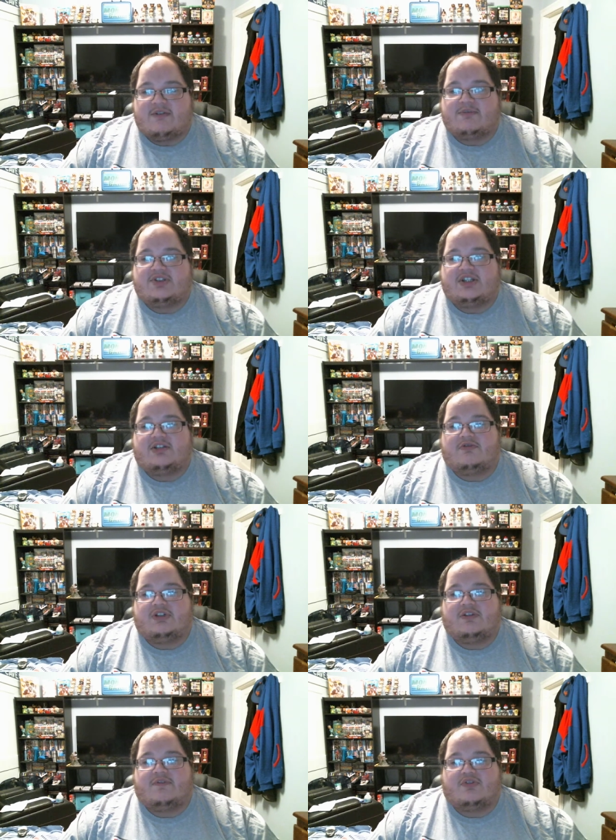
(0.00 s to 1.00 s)

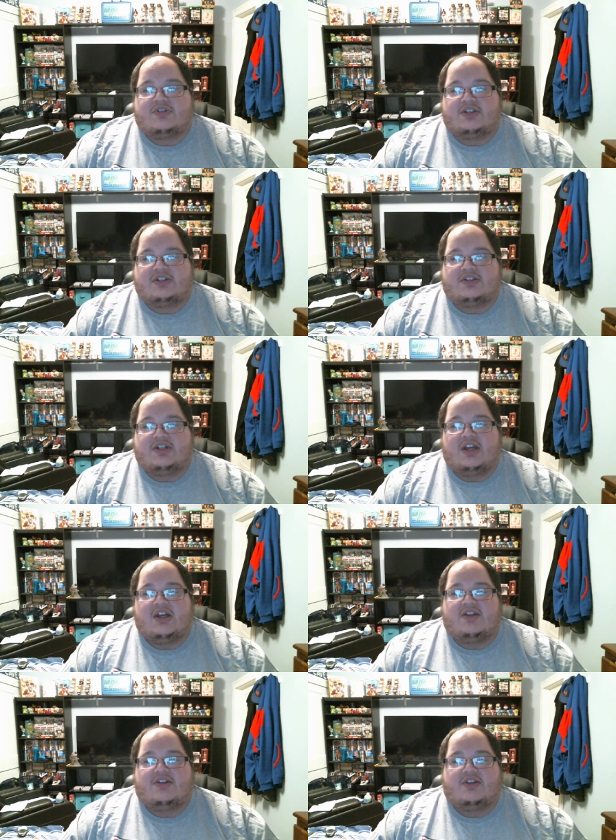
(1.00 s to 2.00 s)
Machinery versus
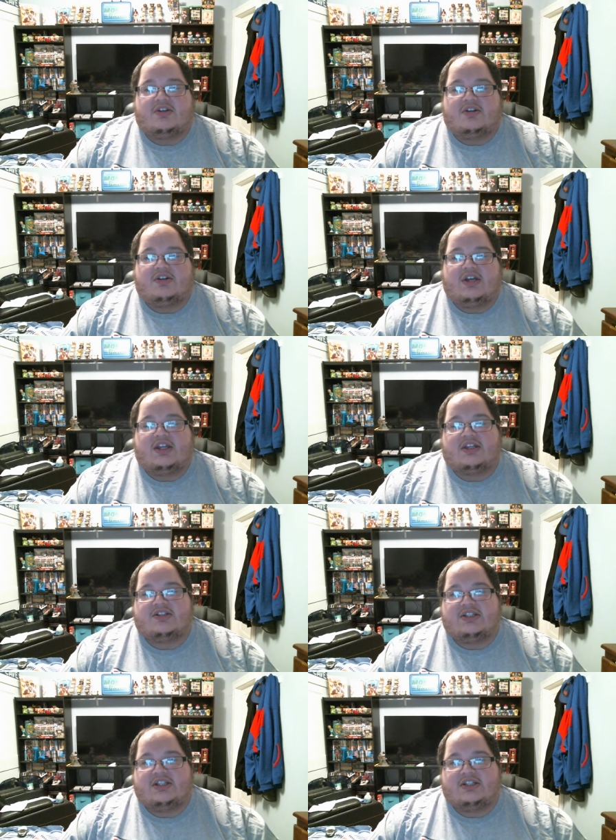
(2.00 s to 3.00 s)
the
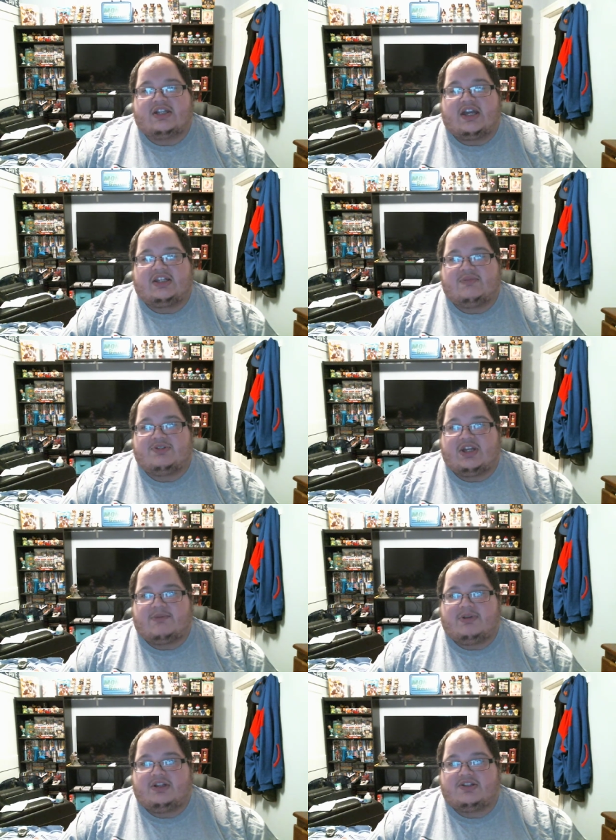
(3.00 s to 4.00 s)
NXT Tag Team
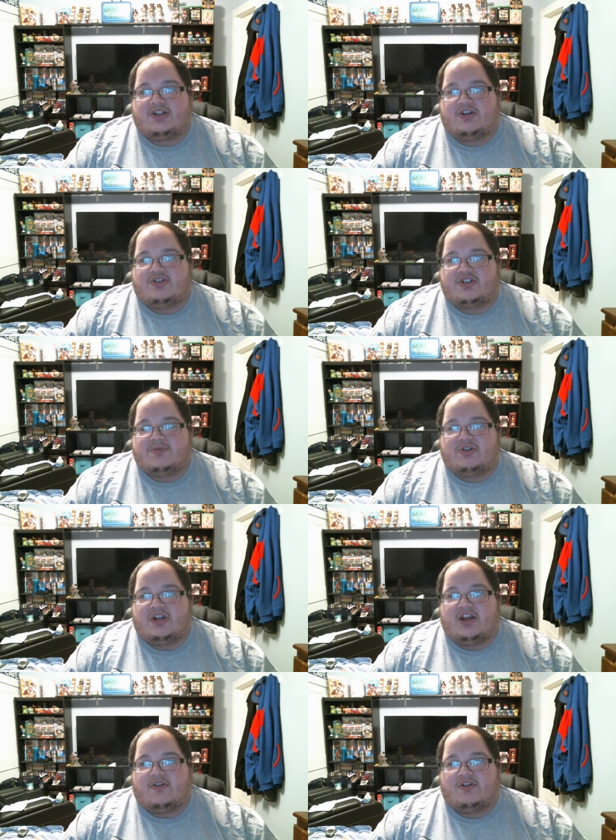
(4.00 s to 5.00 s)
Champions, Undisputed
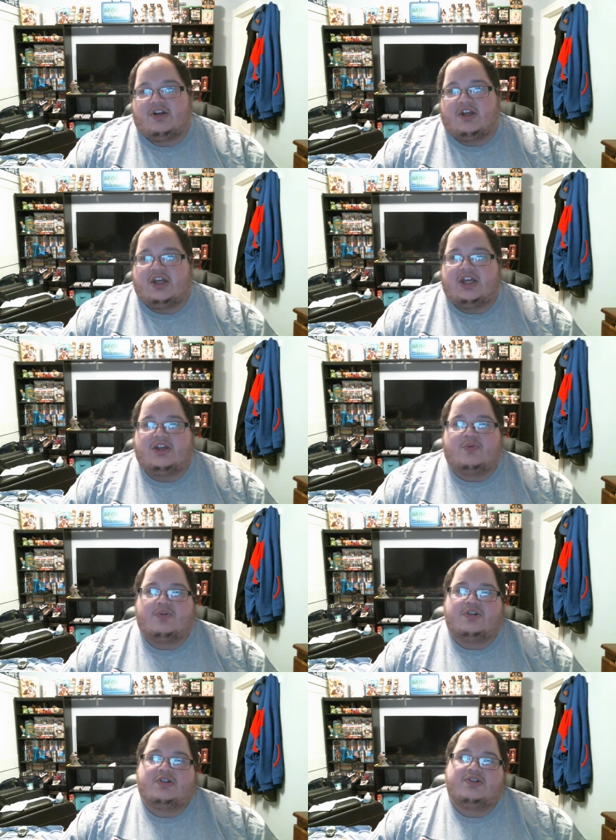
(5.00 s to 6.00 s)
Era. It
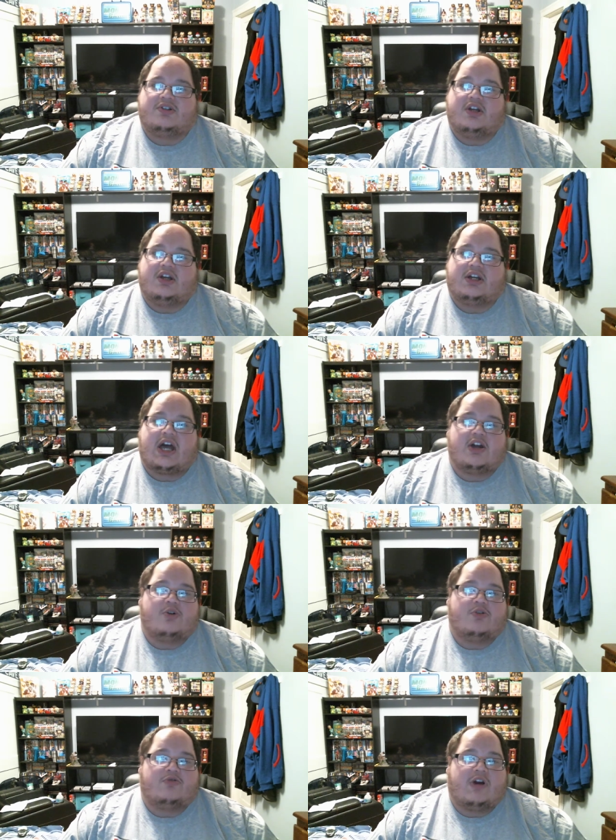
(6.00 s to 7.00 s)
was Kyle
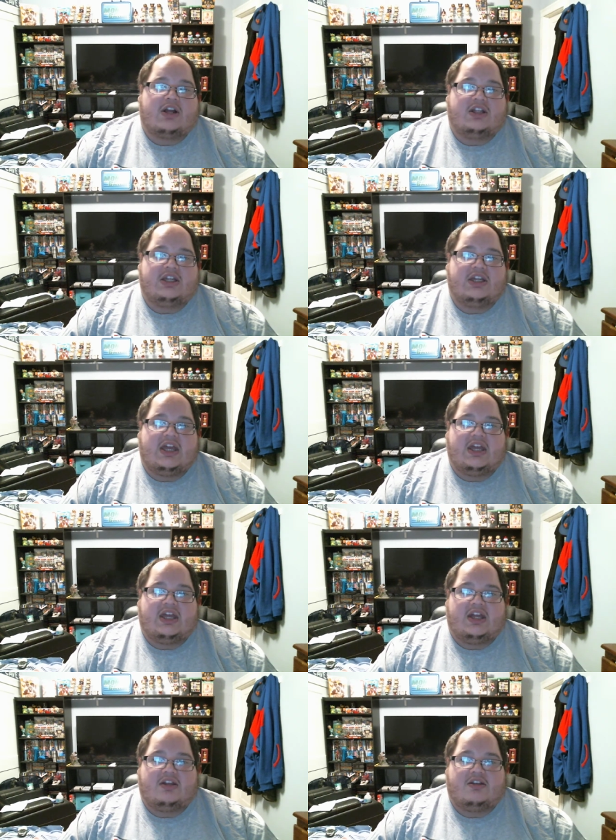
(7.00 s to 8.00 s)
O'Reilly
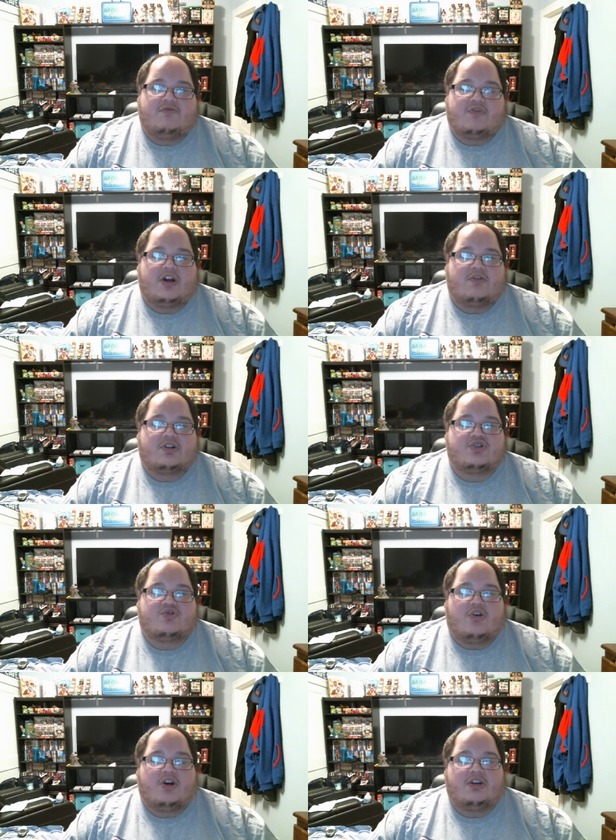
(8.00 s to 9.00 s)
and Roderick
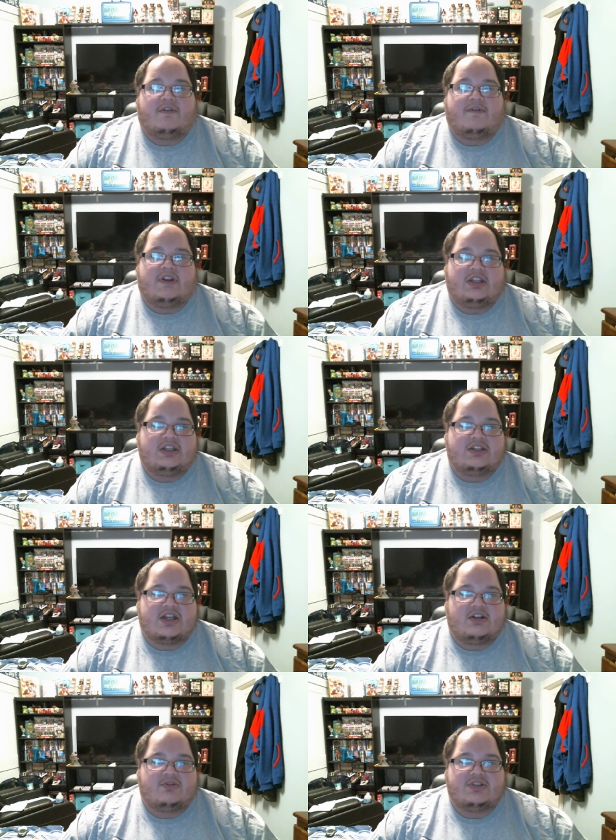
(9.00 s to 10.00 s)
Strong defending the
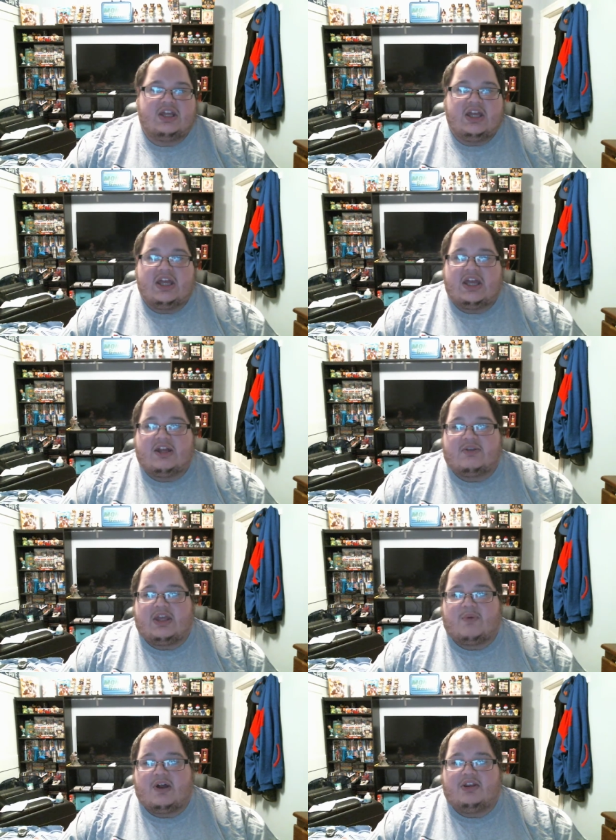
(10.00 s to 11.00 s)
titles, and
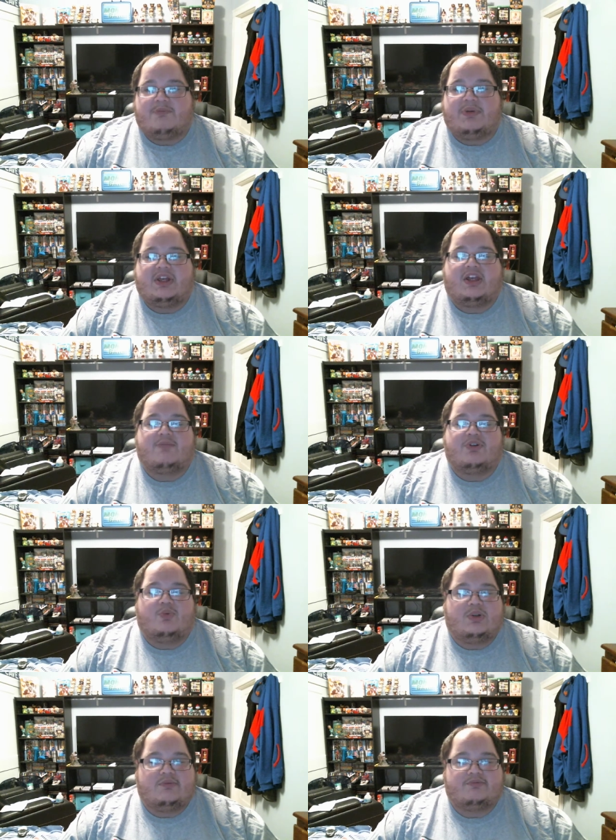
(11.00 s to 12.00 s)
they wound up picking up the
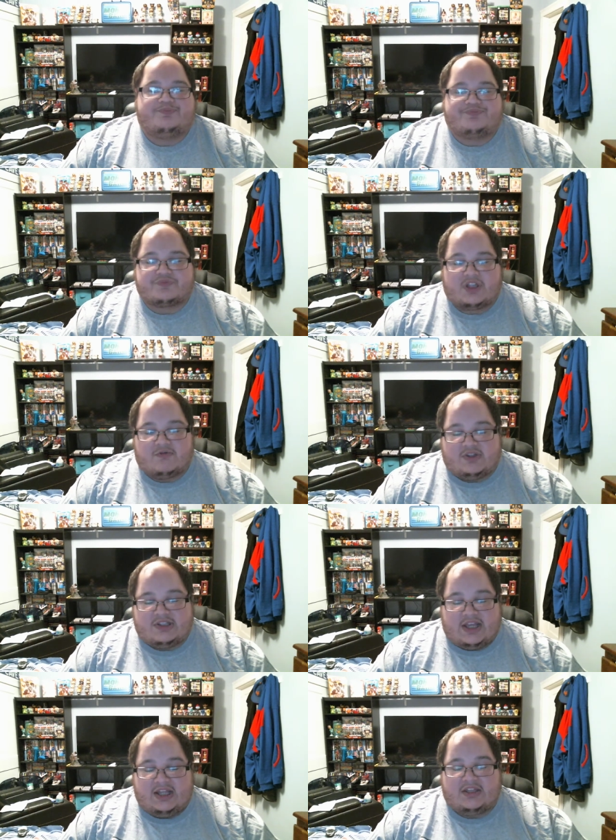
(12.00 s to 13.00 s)
win and
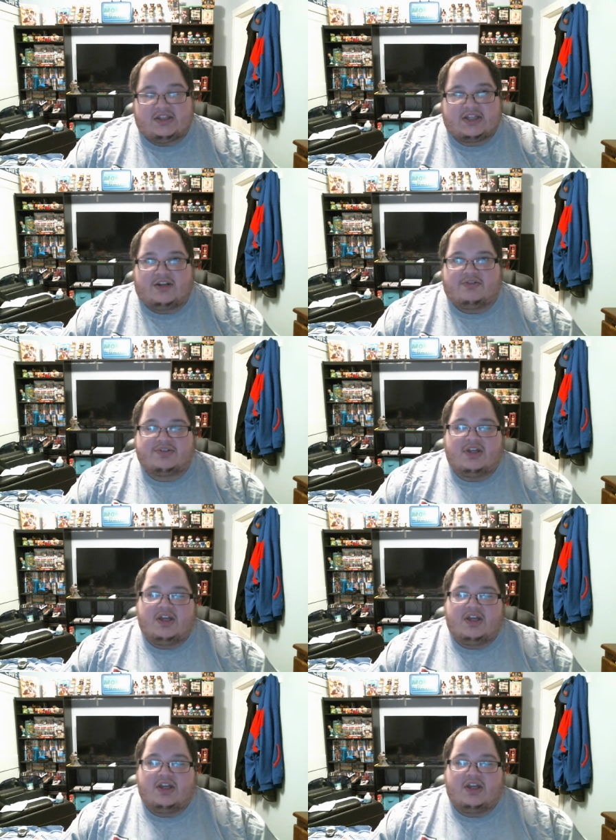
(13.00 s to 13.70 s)
retaining the titles.